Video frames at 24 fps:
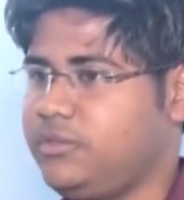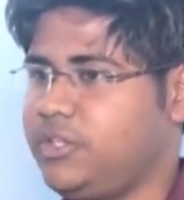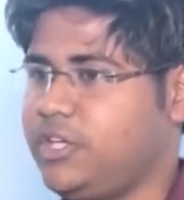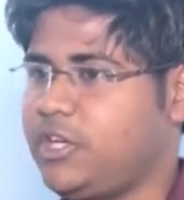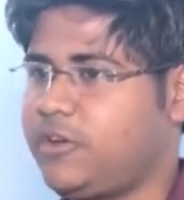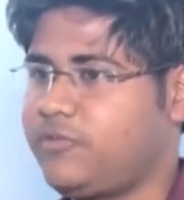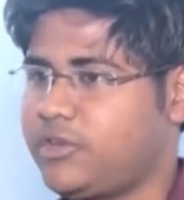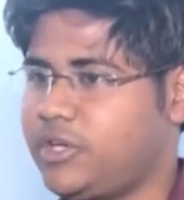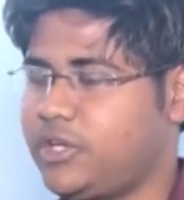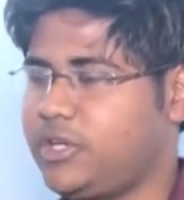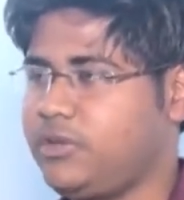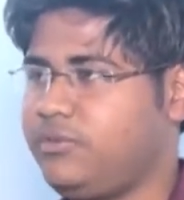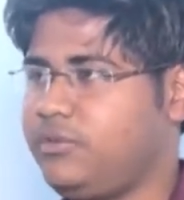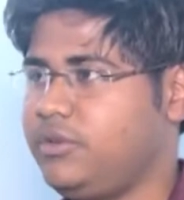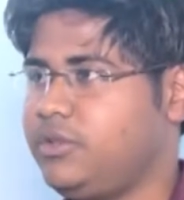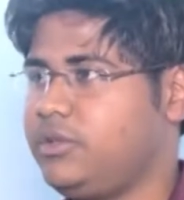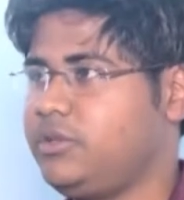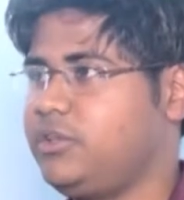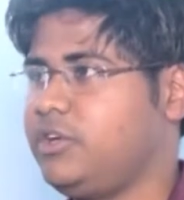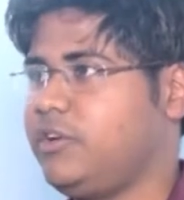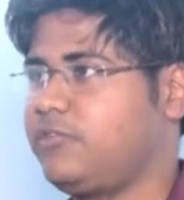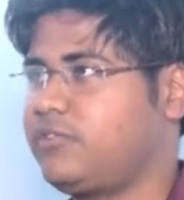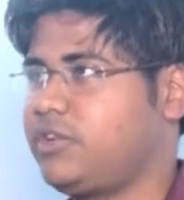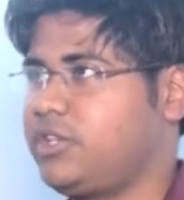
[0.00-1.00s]
After
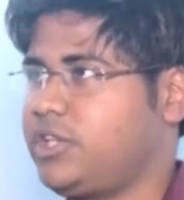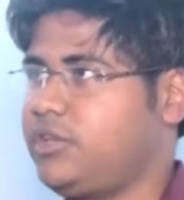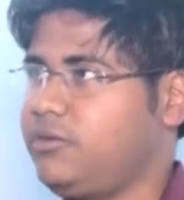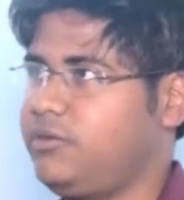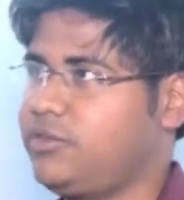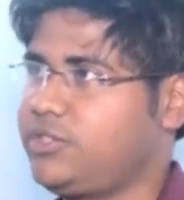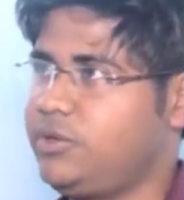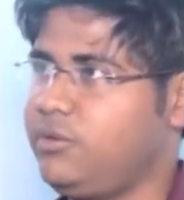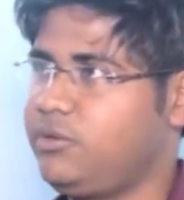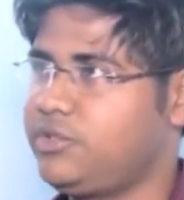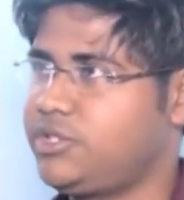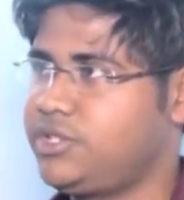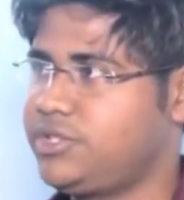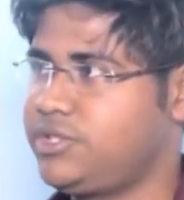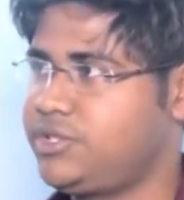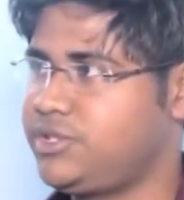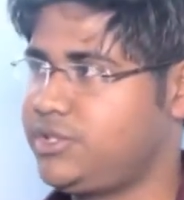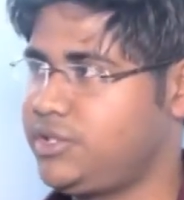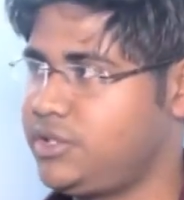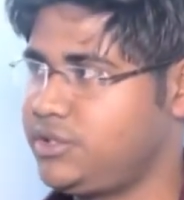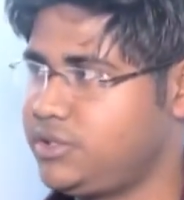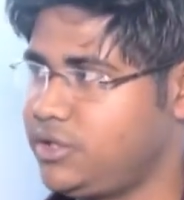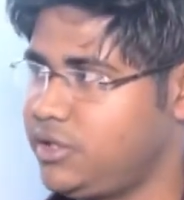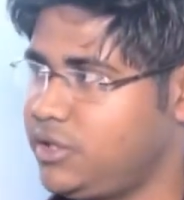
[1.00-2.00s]
after the
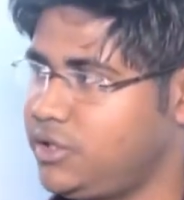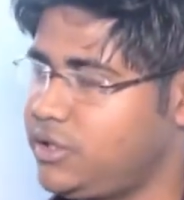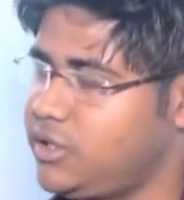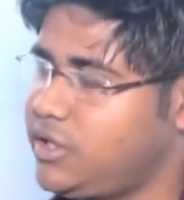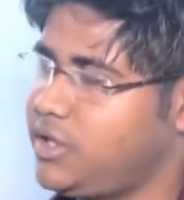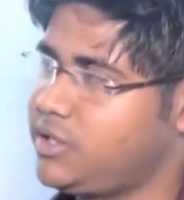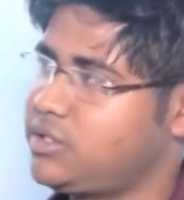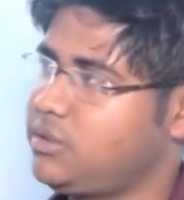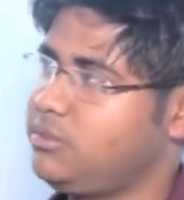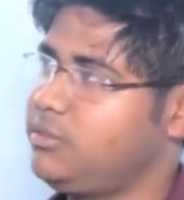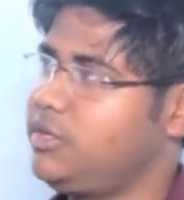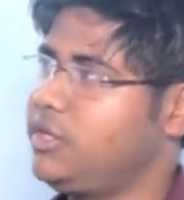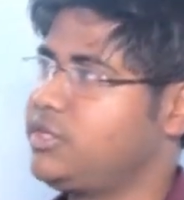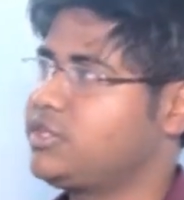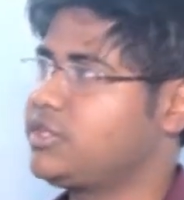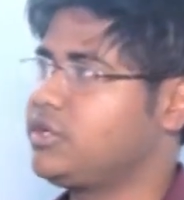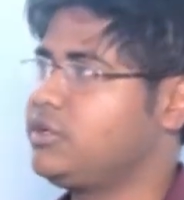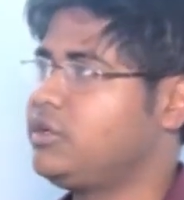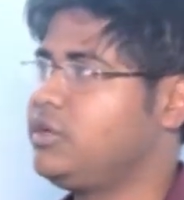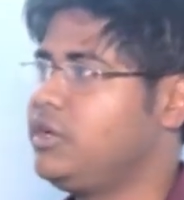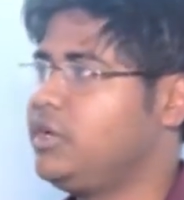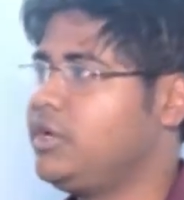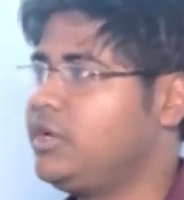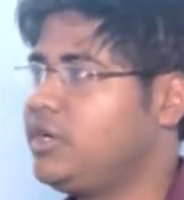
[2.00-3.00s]
the
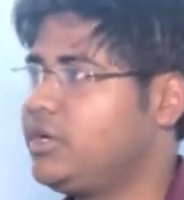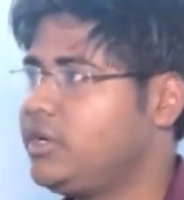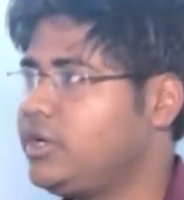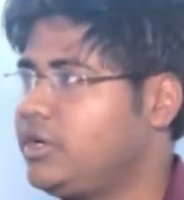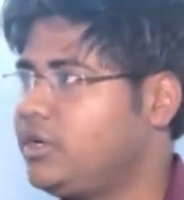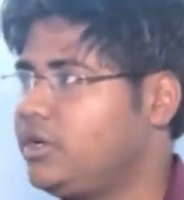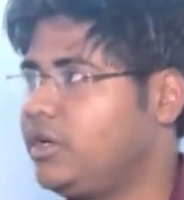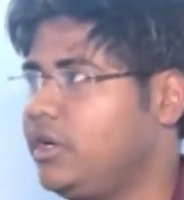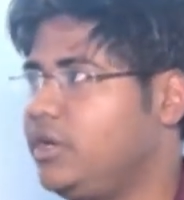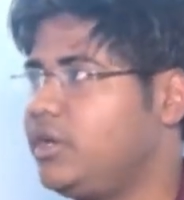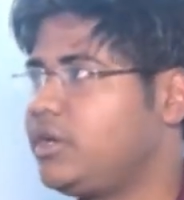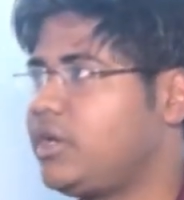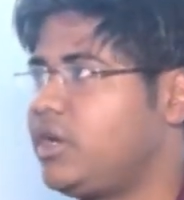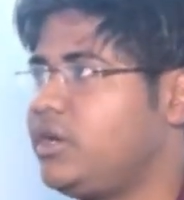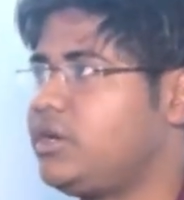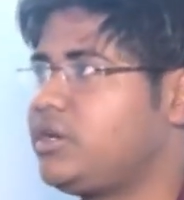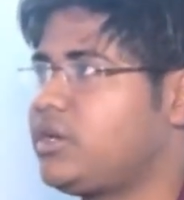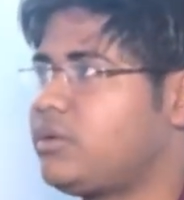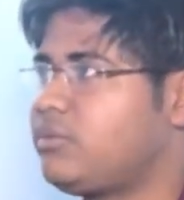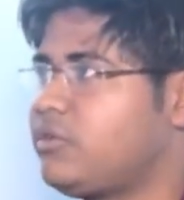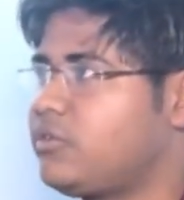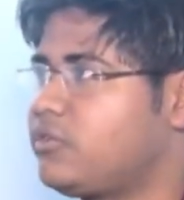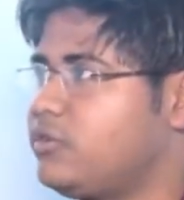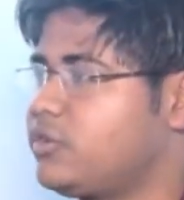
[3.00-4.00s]
examination, any,
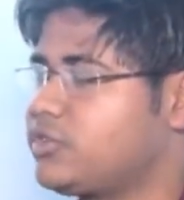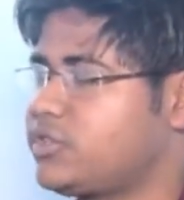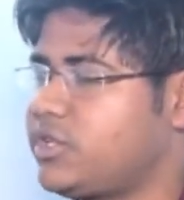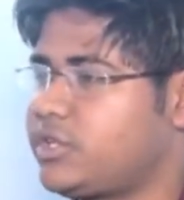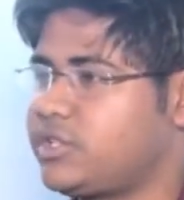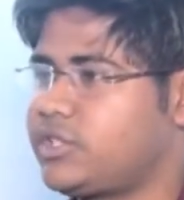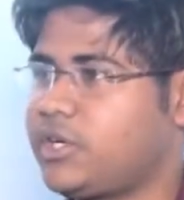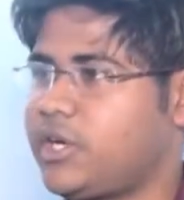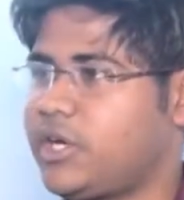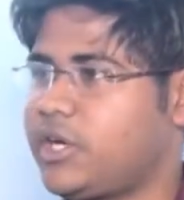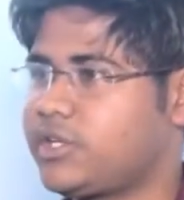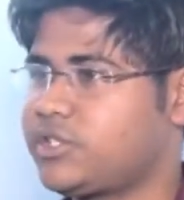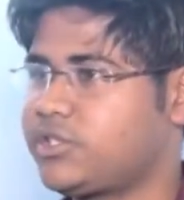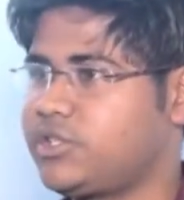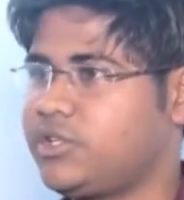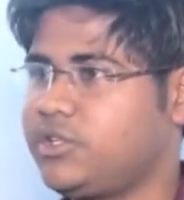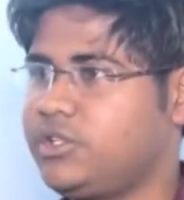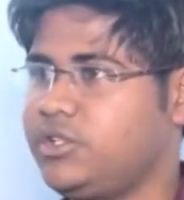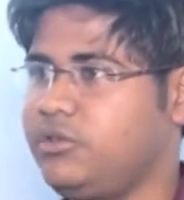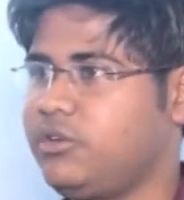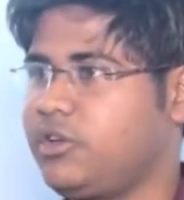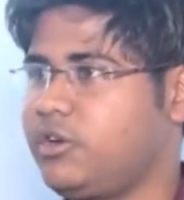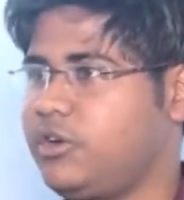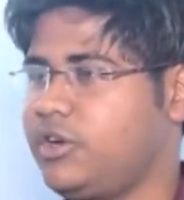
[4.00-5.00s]
any type of questions are
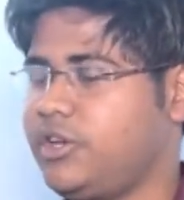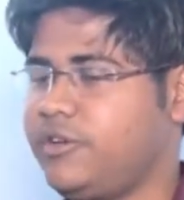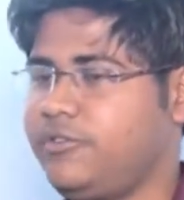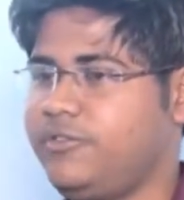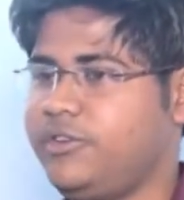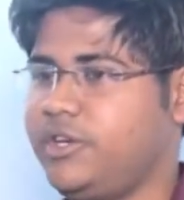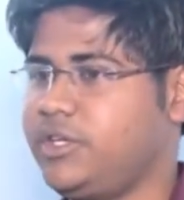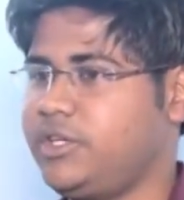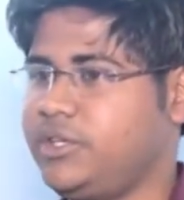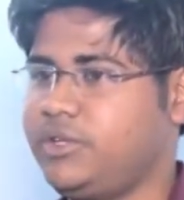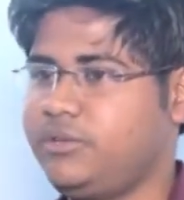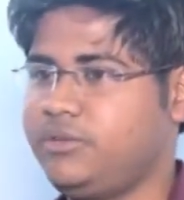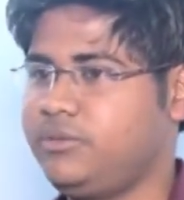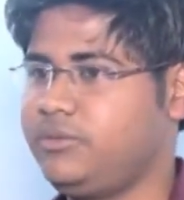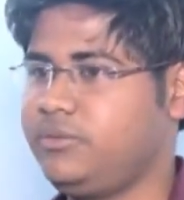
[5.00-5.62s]
asked. You are not afraid.